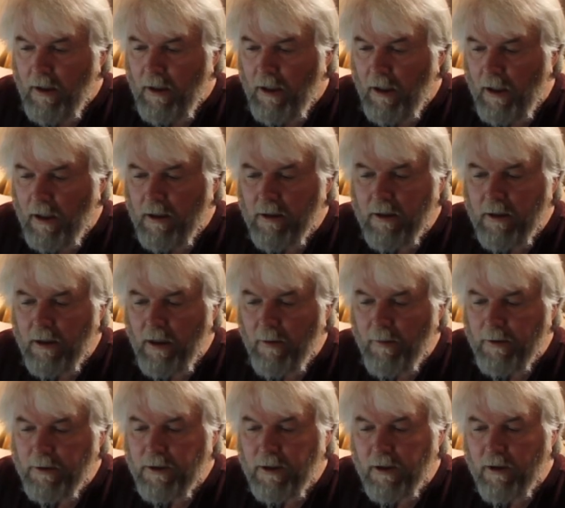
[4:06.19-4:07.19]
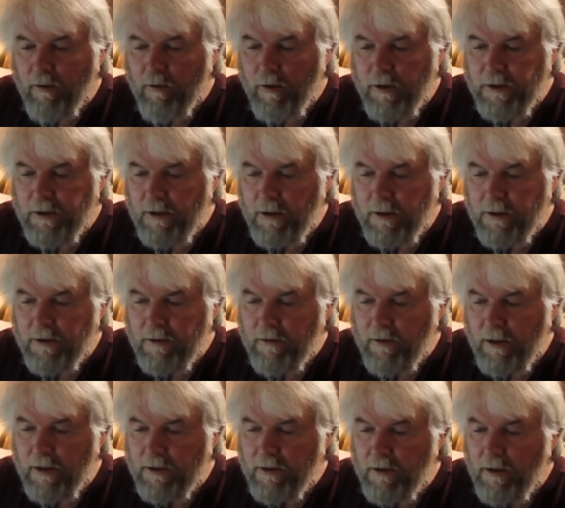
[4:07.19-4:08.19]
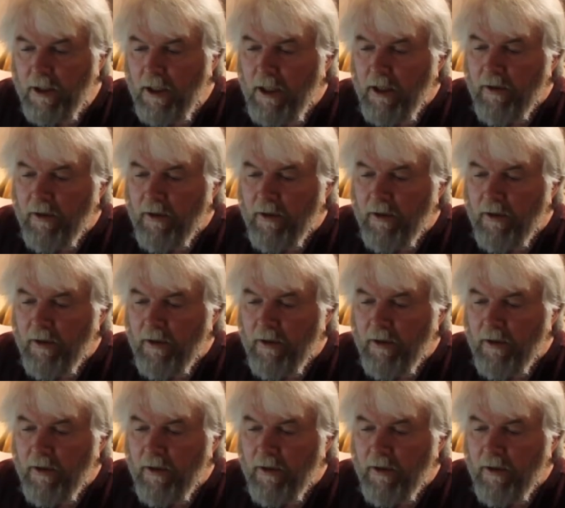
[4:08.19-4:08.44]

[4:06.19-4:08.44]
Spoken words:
and almost a crystalline structure.